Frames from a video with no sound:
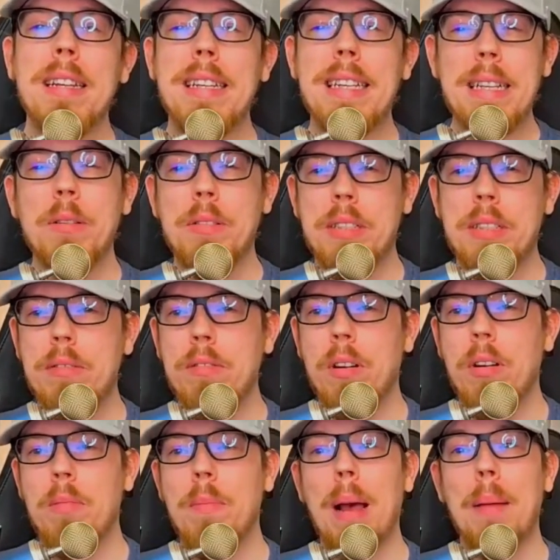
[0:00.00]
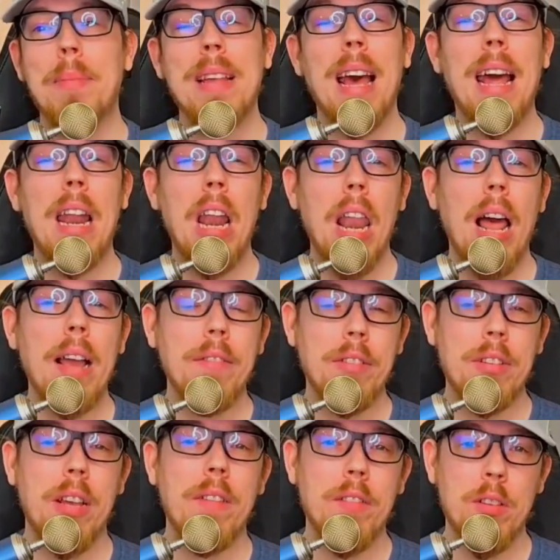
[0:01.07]
DLC roadmaps, and live
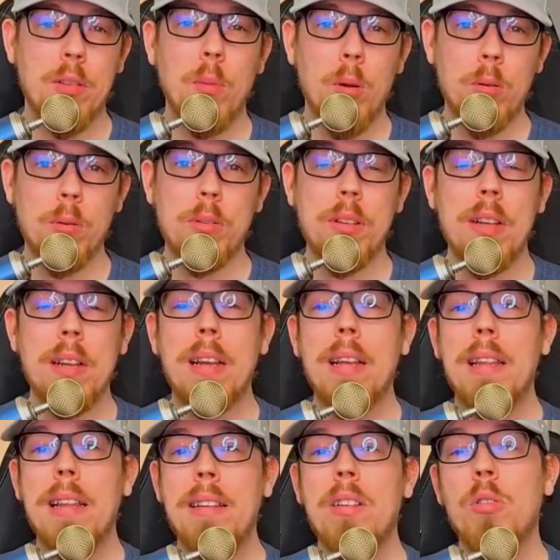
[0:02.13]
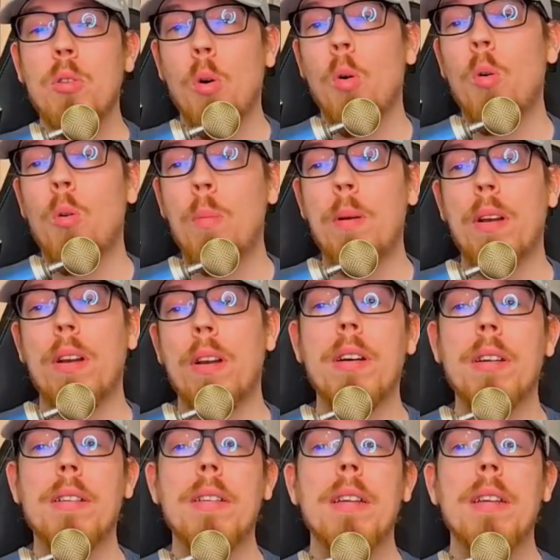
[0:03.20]
service models. This is all because